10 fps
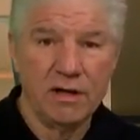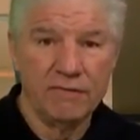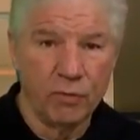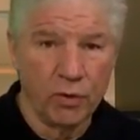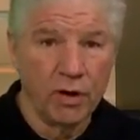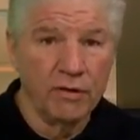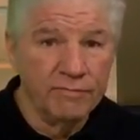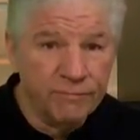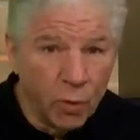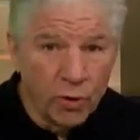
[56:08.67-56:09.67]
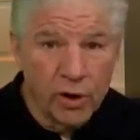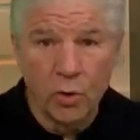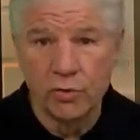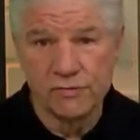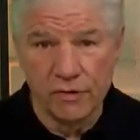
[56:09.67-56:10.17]
for uh,
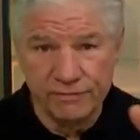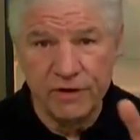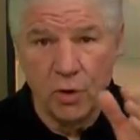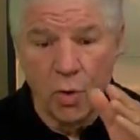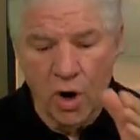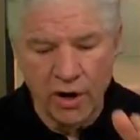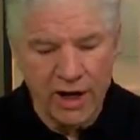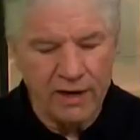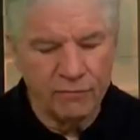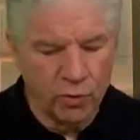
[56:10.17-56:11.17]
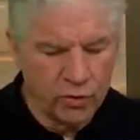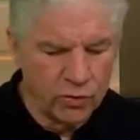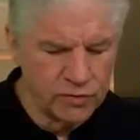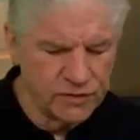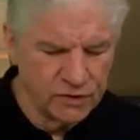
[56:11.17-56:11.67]
voriconazole, V O R A,
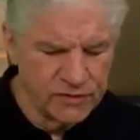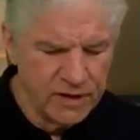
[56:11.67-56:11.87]
voriconazole.